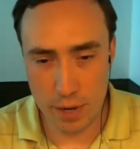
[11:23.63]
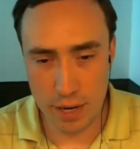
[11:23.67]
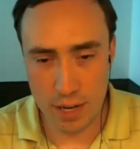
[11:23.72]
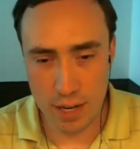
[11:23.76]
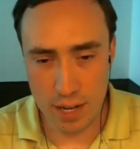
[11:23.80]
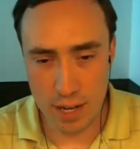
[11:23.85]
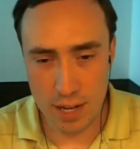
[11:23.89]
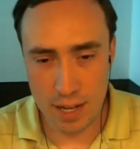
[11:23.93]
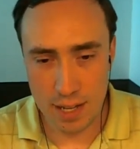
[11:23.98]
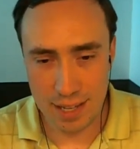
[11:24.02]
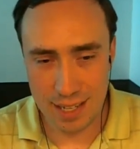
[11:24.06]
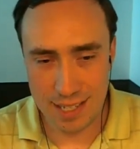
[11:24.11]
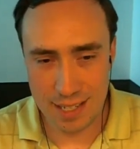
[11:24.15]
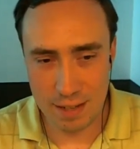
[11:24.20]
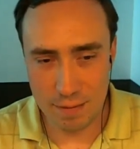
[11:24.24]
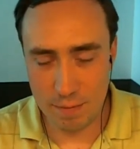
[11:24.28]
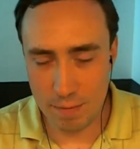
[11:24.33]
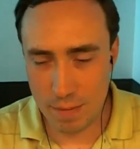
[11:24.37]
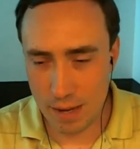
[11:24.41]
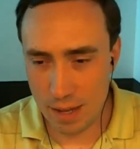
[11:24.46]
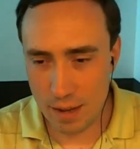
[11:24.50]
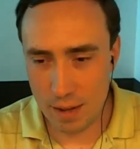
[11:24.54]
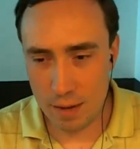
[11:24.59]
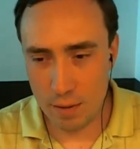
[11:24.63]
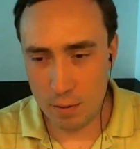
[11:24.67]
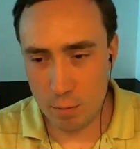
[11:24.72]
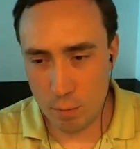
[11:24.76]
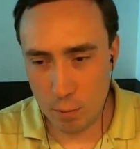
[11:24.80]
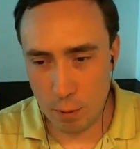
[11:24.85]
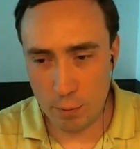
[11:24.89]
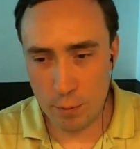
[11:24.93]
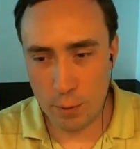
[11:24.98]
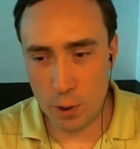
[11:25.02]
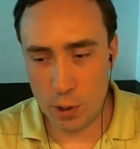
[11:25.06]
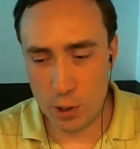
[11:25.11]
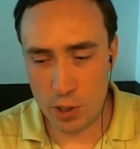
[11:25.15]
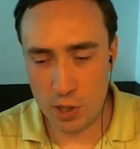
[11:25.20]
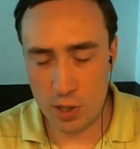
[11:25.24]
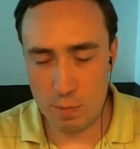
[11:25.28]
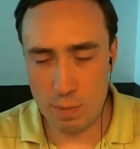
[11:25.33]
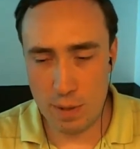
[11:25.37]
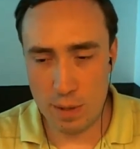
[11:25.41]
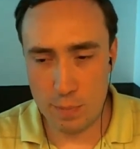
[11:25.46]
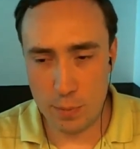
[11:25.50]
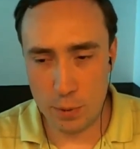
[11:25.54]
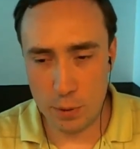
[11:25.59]
But I said, uh, refer to
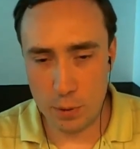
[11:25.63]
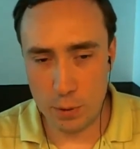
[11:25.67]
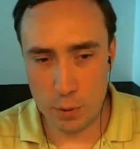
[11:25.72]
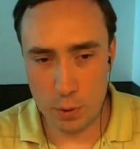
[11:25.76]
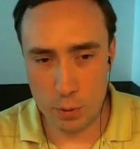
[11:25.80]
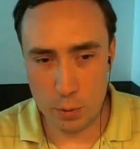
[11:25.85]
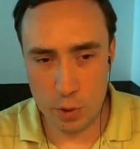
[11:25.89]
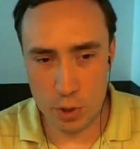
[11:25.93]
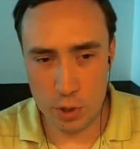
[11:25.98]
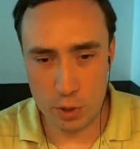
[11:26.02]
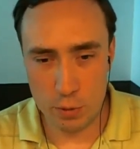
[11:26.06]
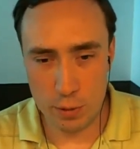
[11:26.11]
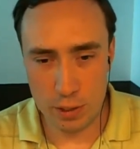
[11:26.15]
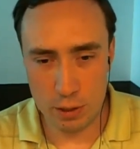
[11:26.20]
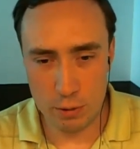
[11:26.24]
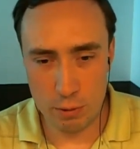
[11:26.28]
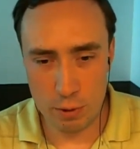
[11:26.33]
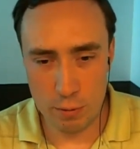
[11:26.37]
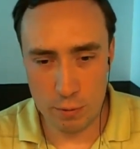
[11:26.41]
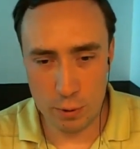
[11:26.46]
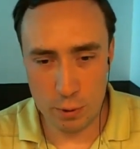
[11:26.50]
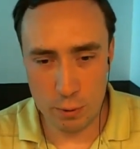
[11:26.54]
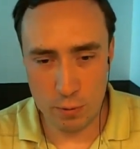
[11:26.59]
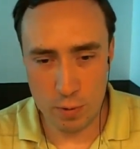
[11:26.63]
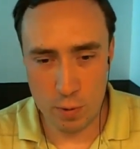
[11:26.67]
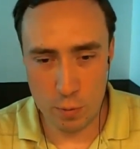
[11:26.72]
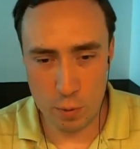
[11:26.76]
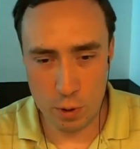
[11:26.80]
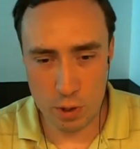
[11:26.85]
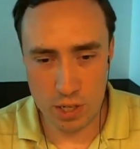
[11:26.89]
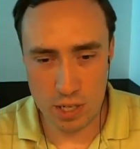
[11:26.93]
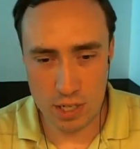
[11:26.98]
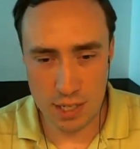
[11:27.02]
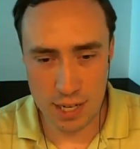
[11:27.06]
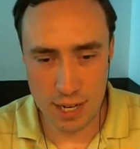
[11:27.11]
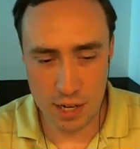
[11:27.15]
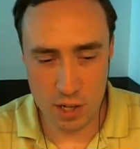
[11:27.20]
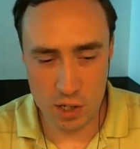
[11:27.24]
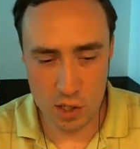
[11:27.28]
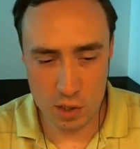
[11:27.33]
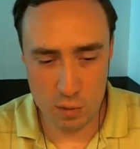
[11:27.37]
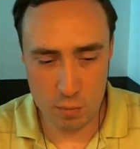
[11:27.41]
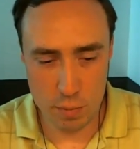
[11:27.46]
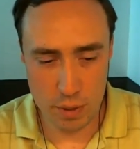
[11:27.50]
the people who are doing the review for more details.